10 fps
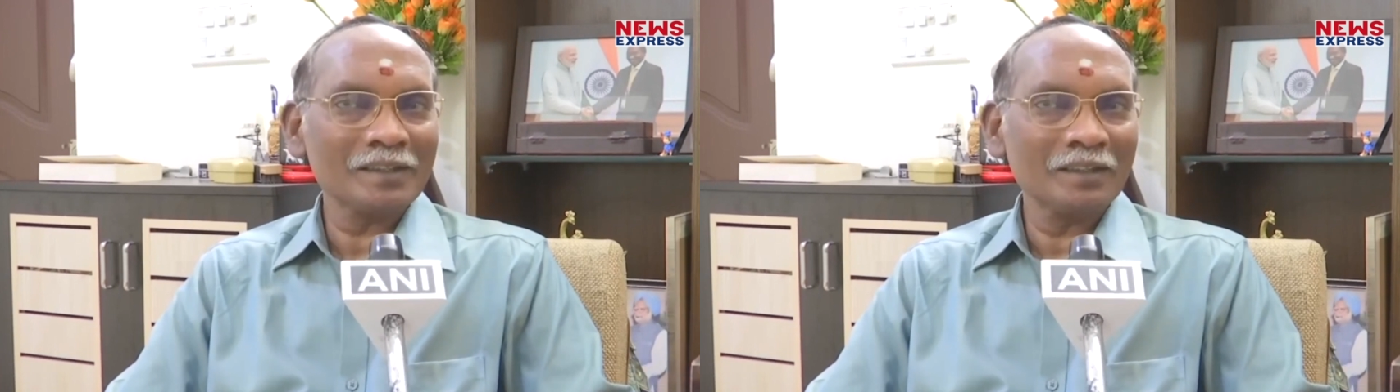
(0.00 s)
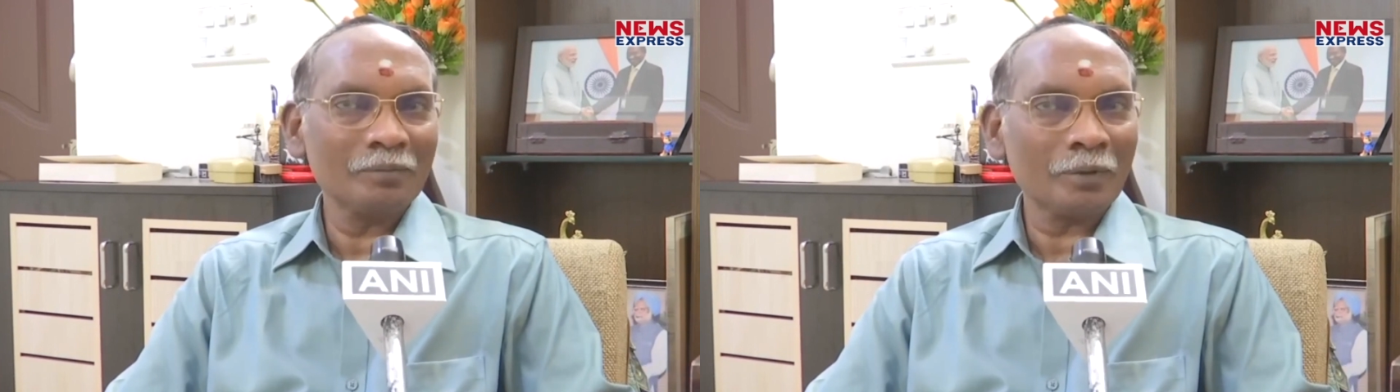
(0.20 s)

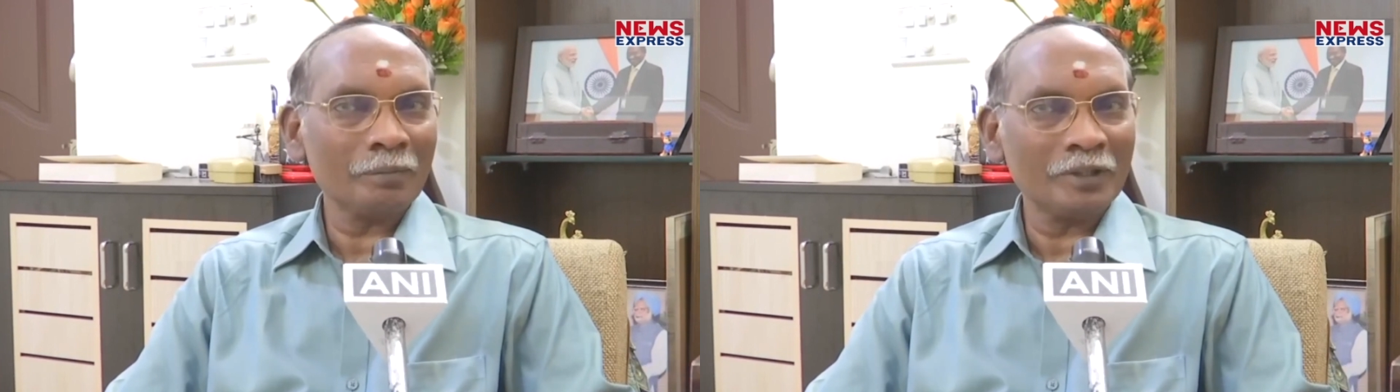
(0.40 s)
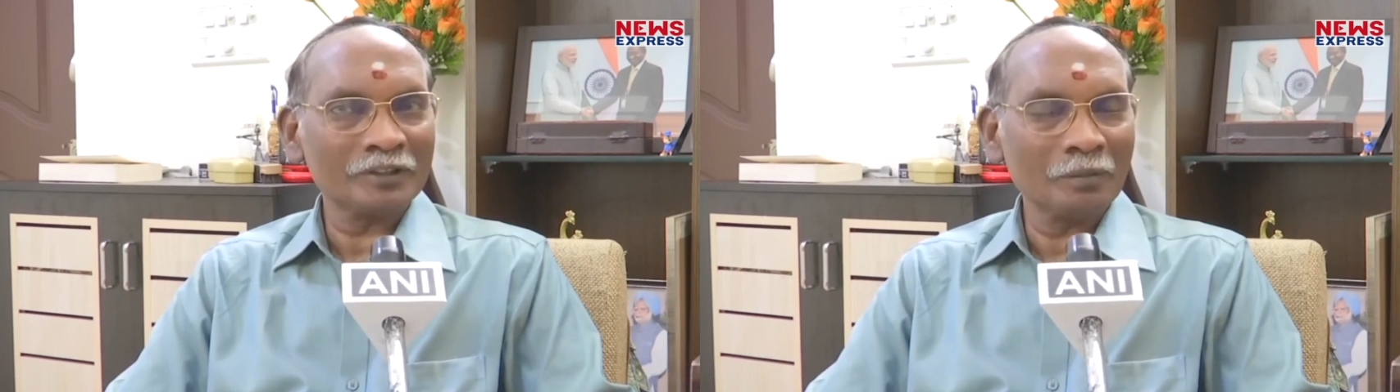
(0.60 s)
a
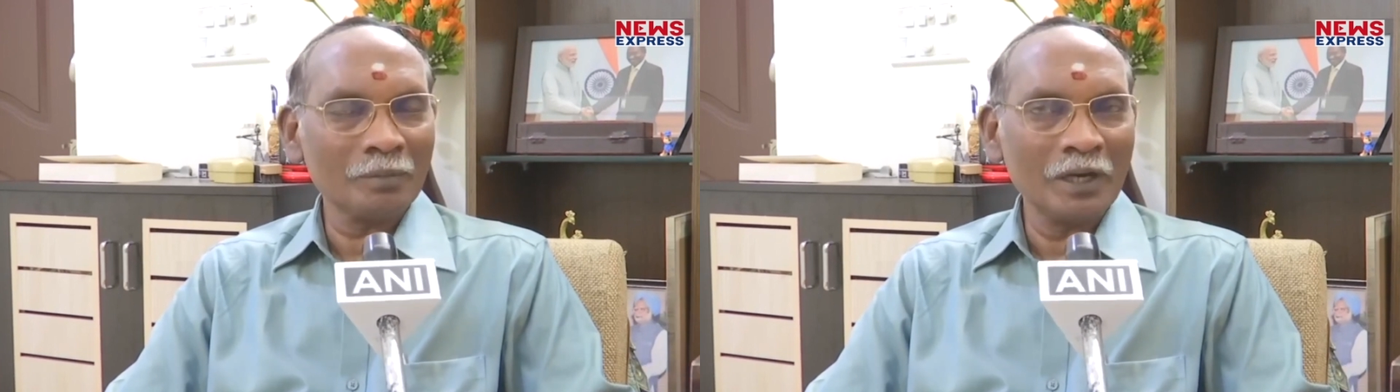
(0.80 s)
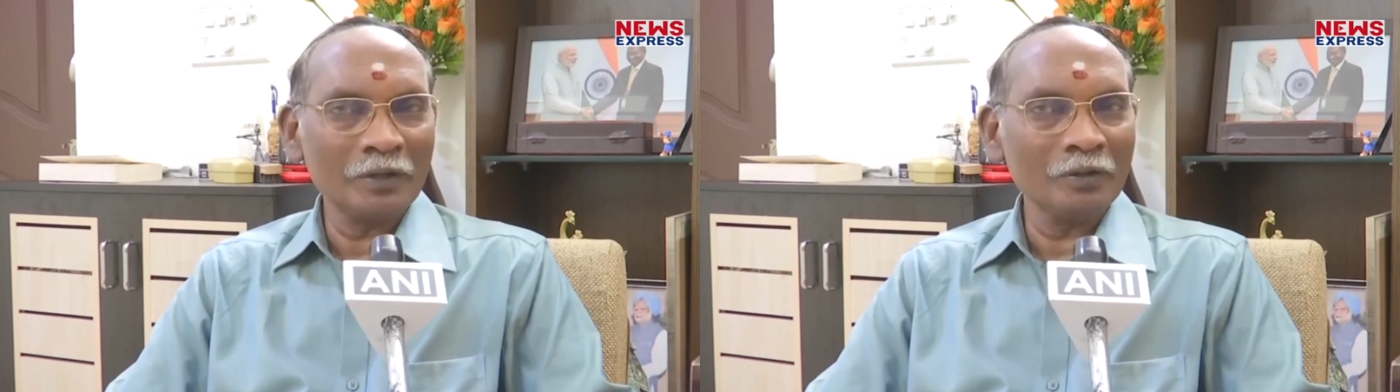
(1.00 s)
propulsion
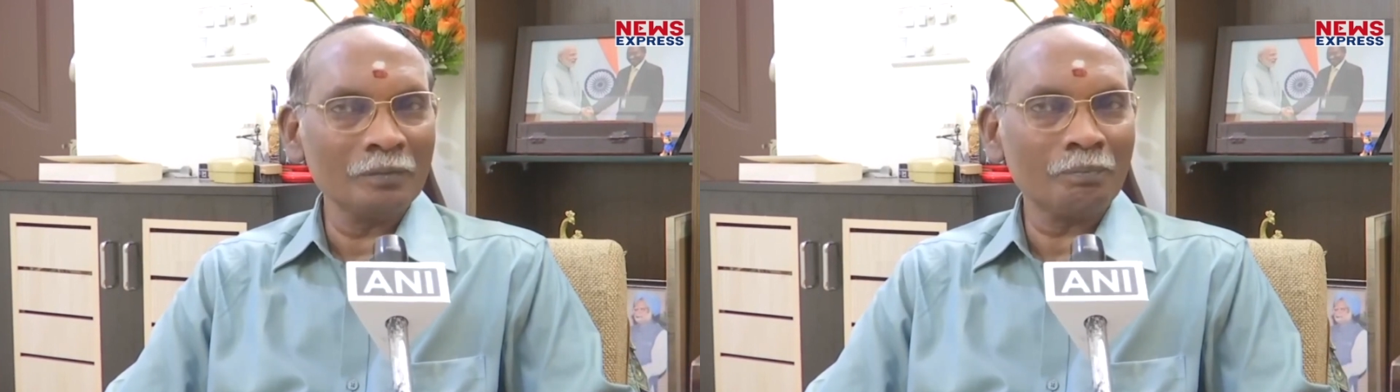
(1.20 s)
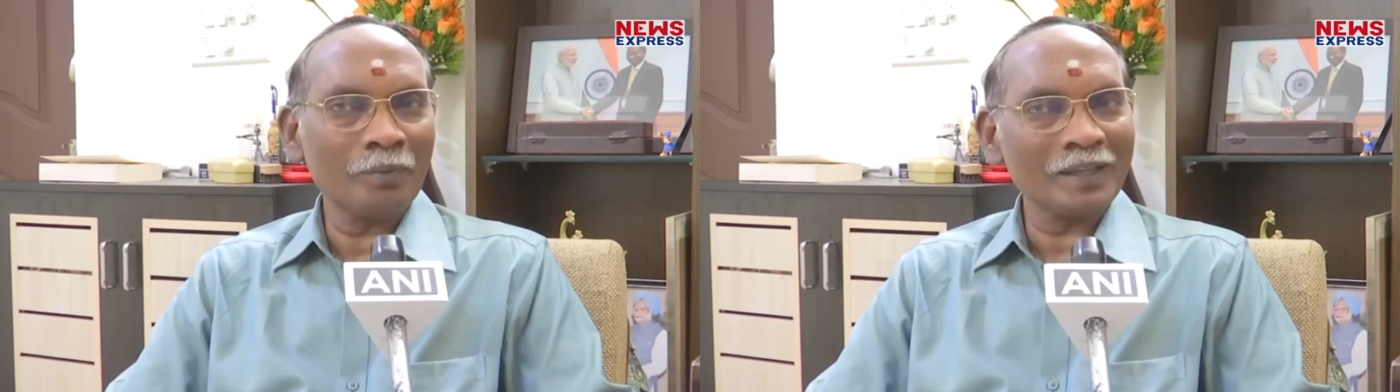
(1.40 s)
module
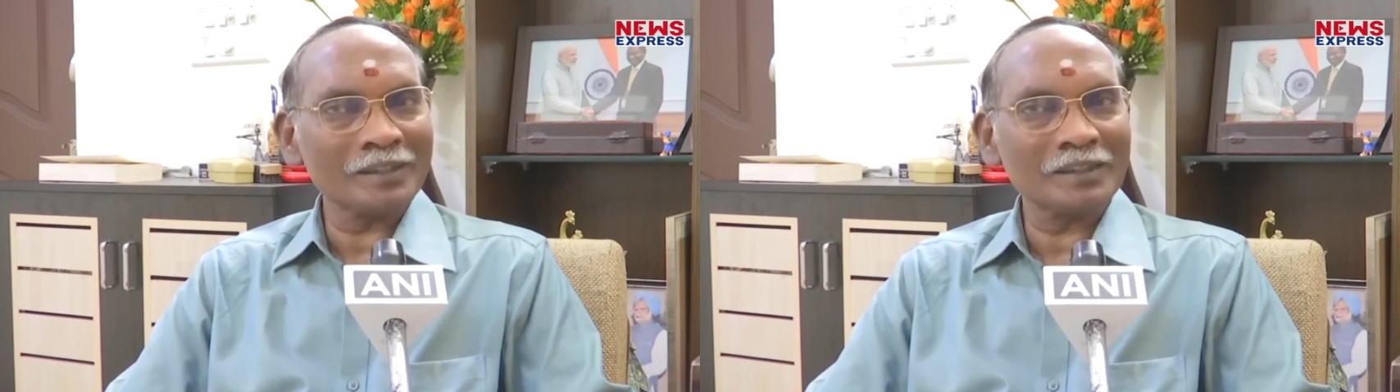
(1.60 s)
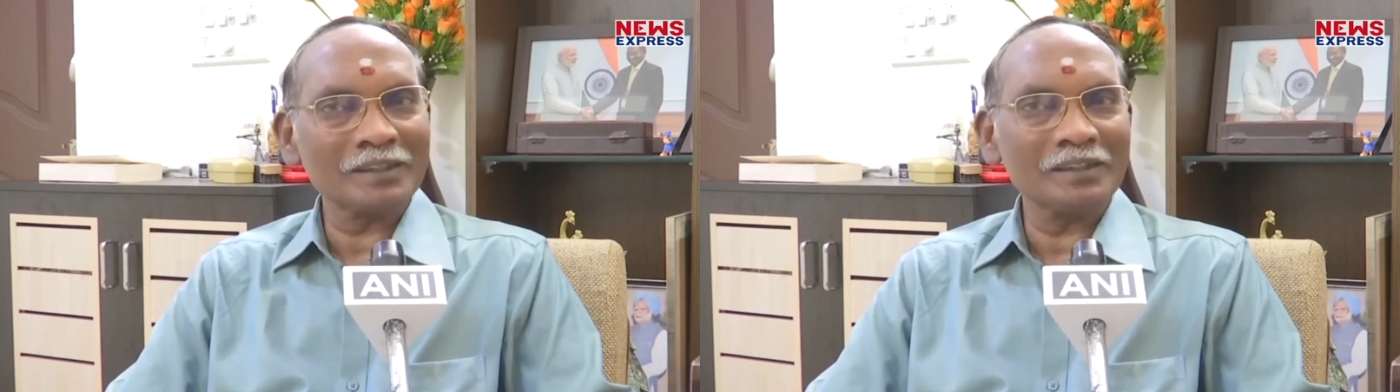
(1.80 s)

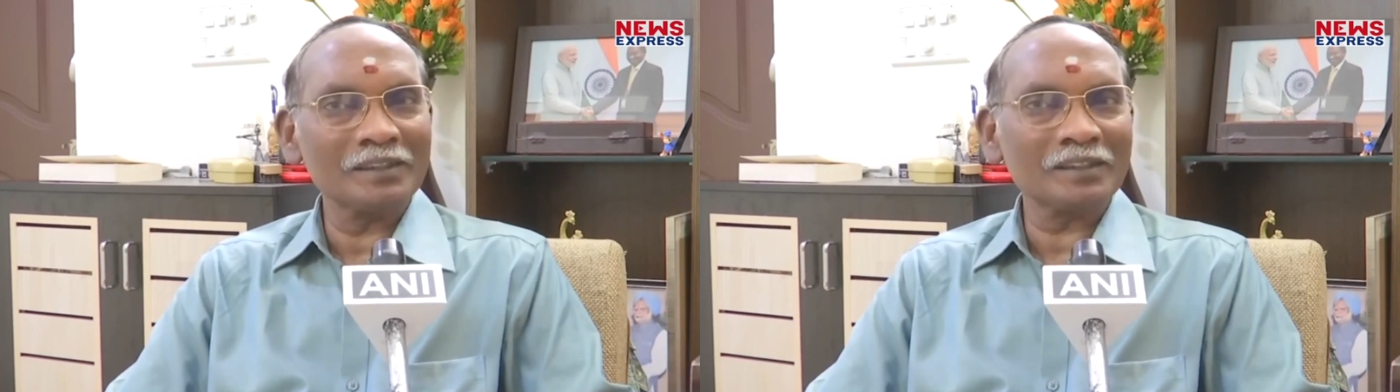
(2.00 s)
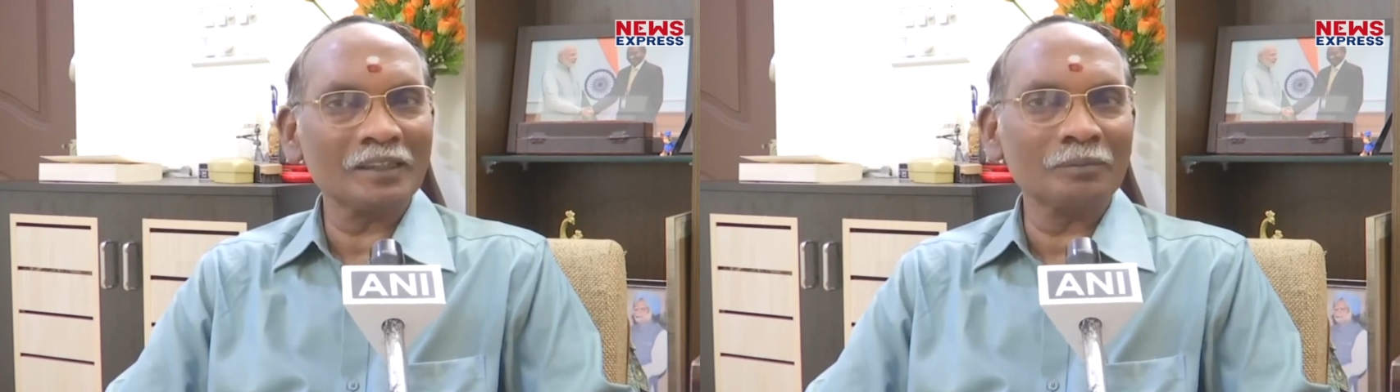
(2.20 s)
plus
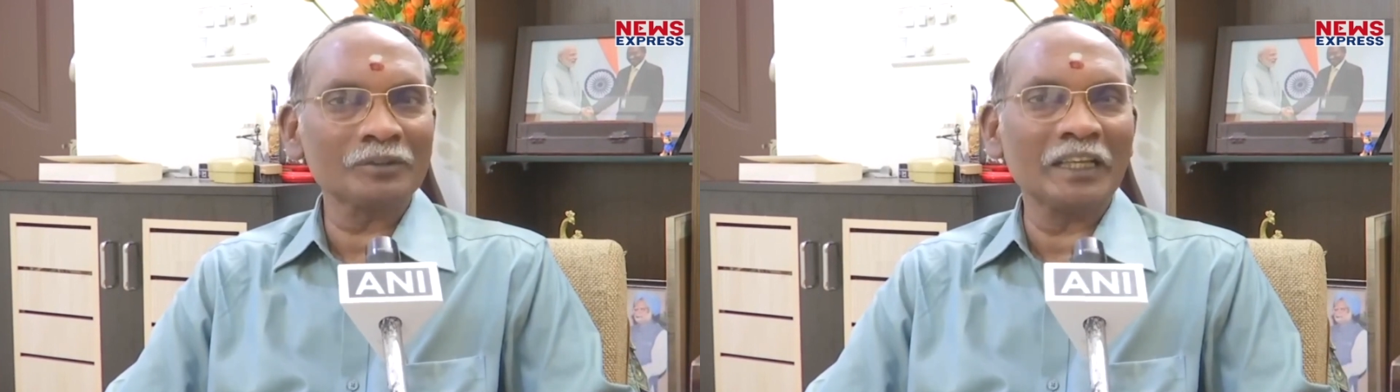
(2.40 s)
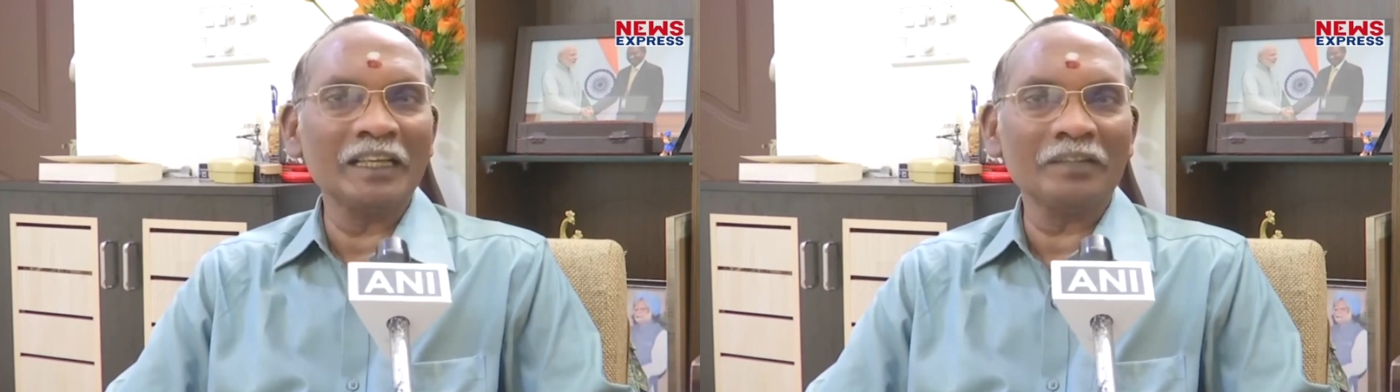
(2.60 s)
some
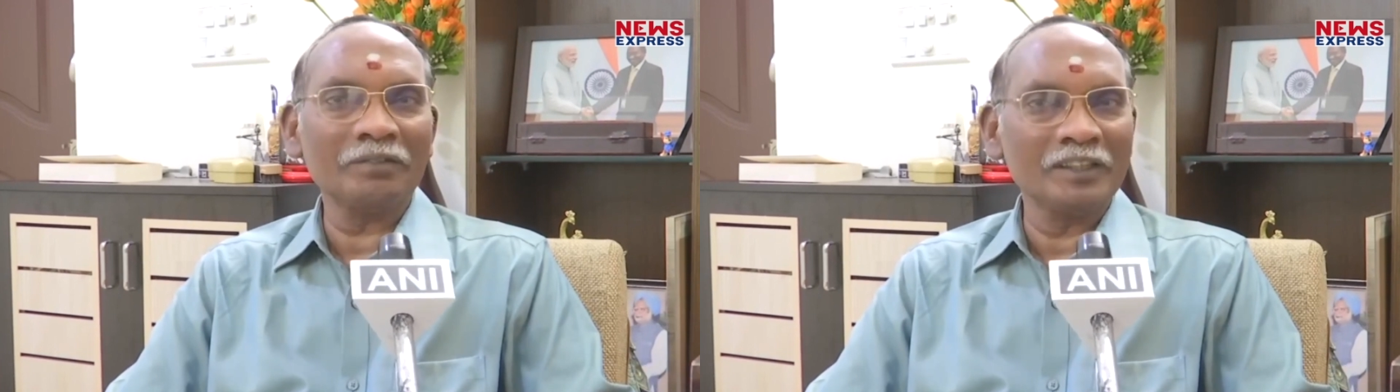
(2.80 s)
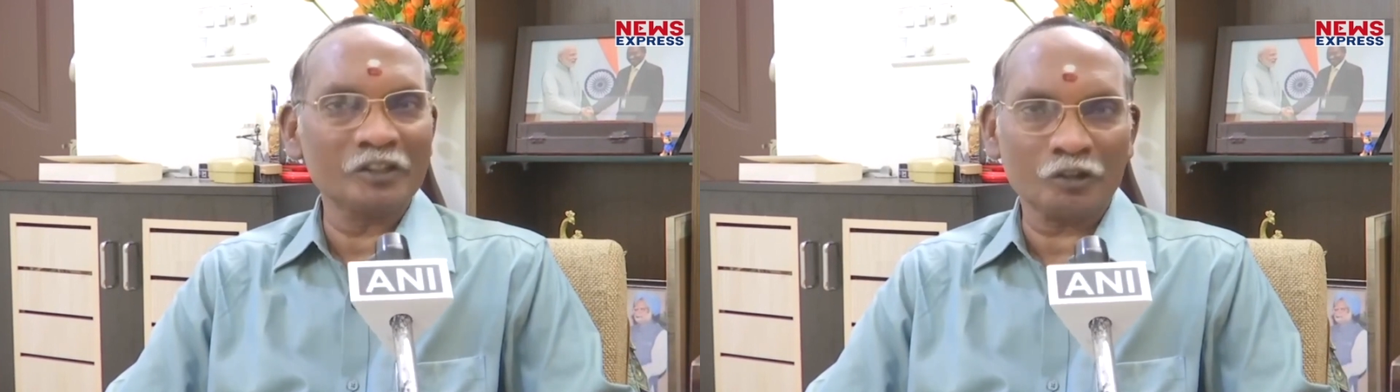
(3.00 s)

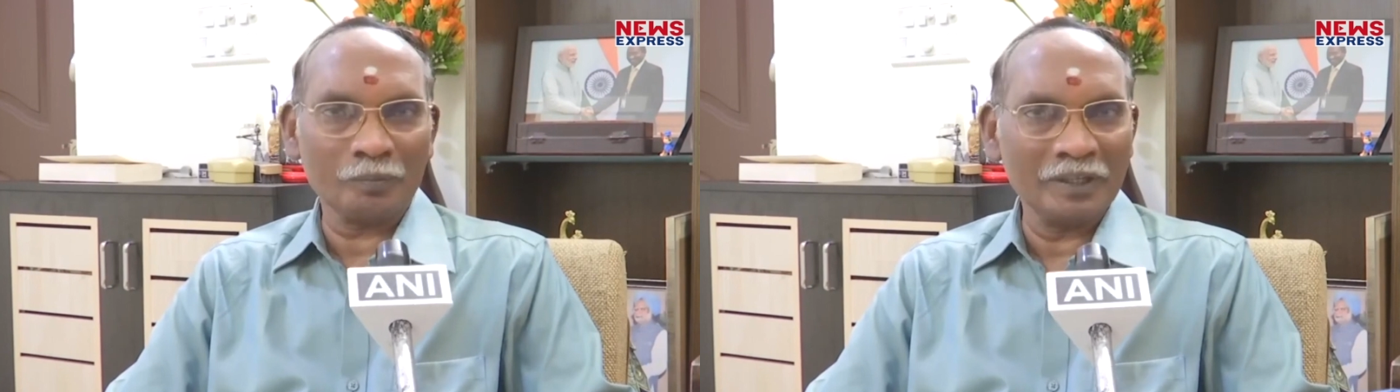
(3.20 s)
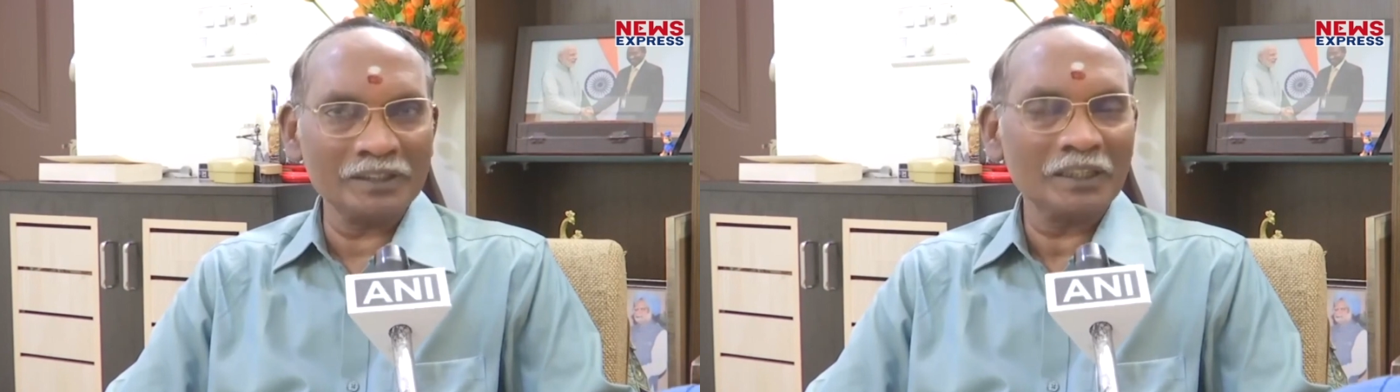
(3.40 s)
scientific
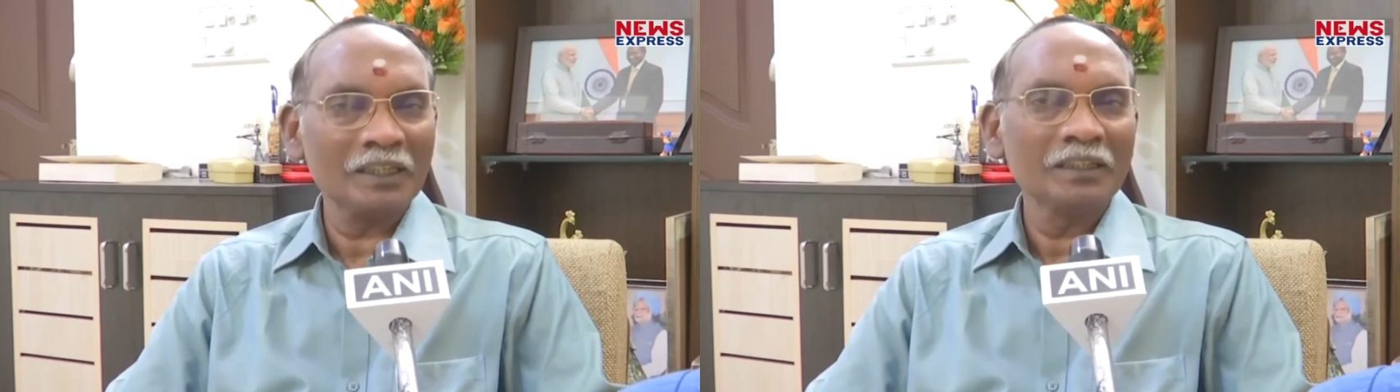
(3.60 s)
instruments.